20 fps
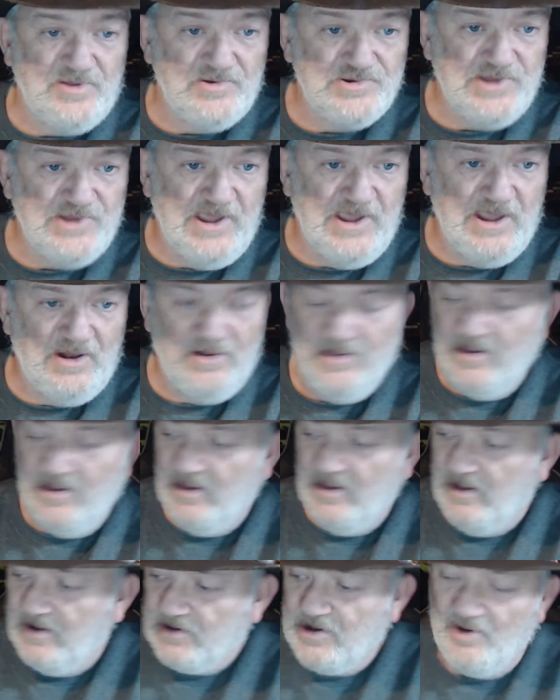channel,
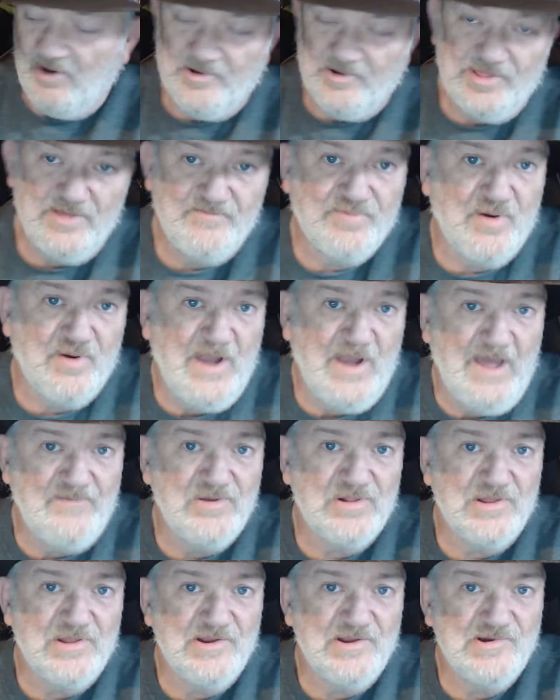go to them
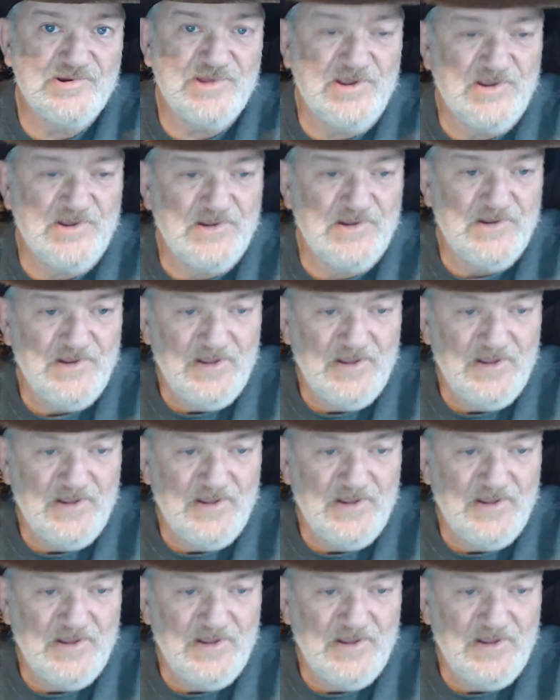privately and say,